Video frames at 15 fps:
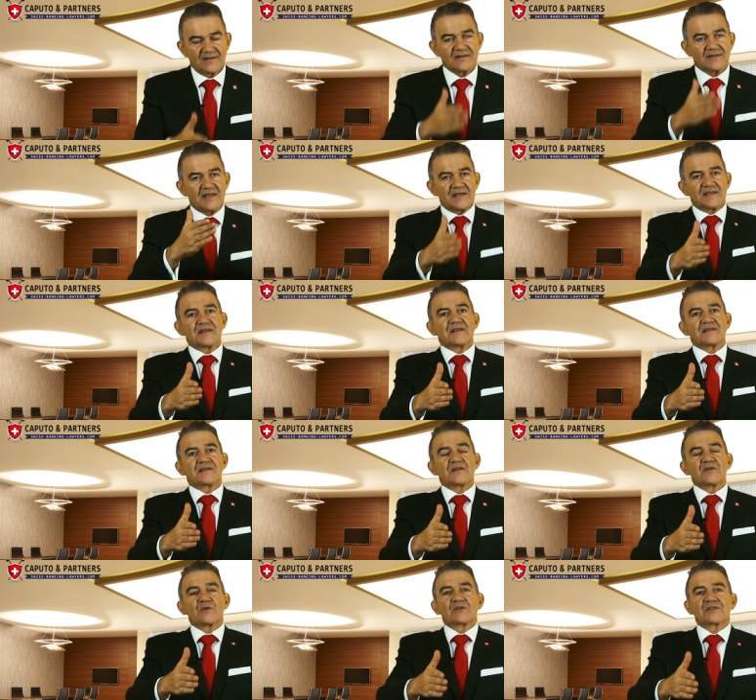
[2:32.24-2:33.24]
This is
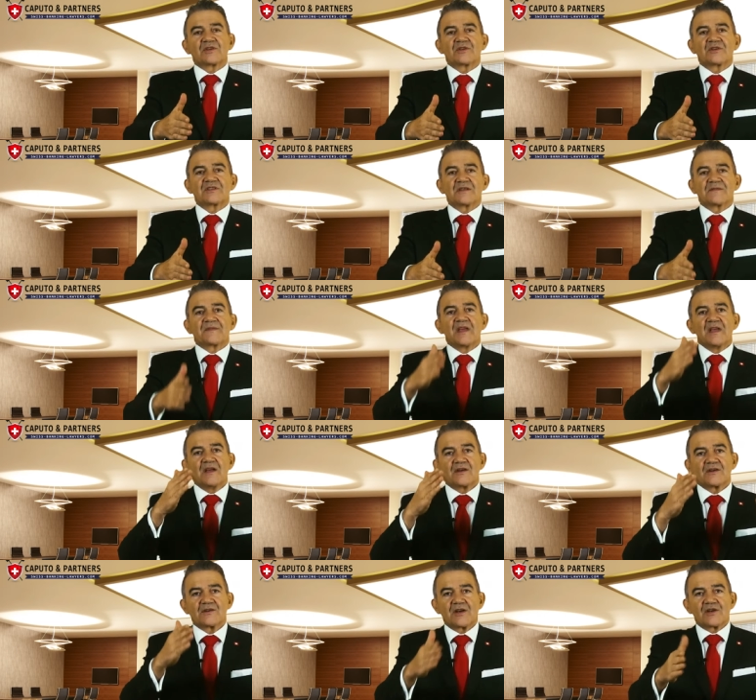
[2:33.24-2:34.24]
the new alternative.
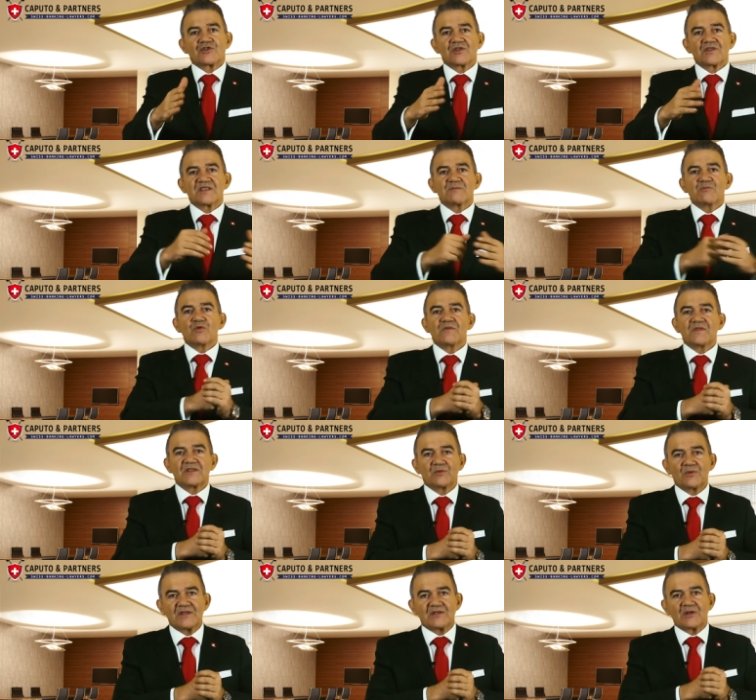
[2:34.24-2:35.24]
Russians moving
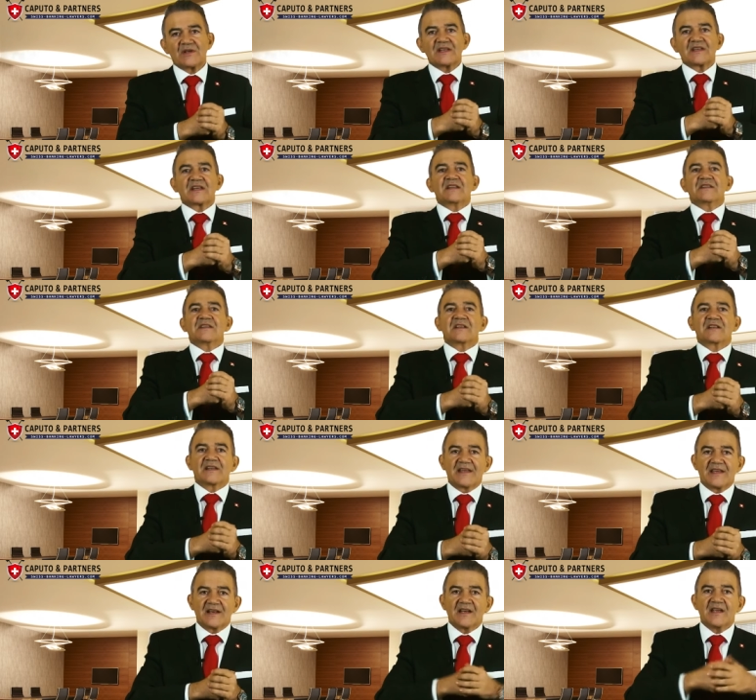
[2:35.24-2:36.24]
to Italy can
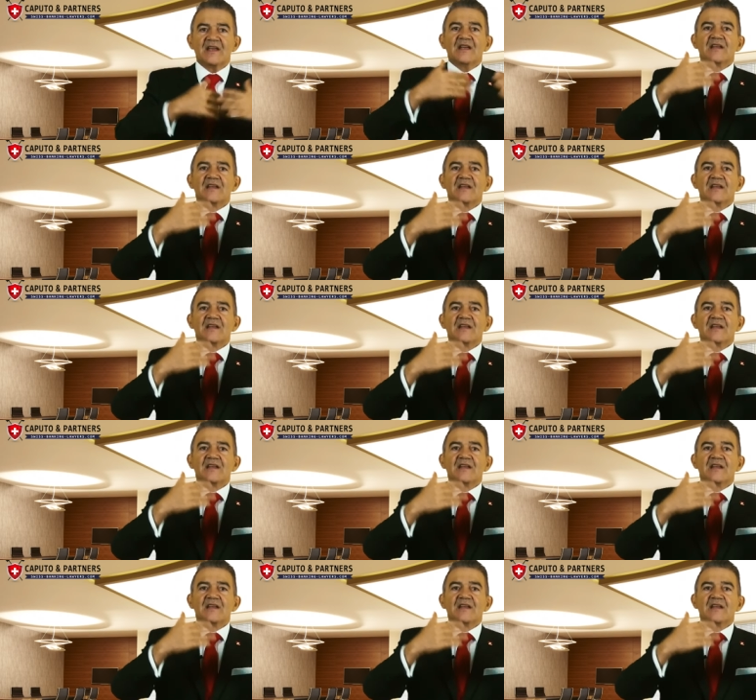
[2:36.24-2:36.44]
declare,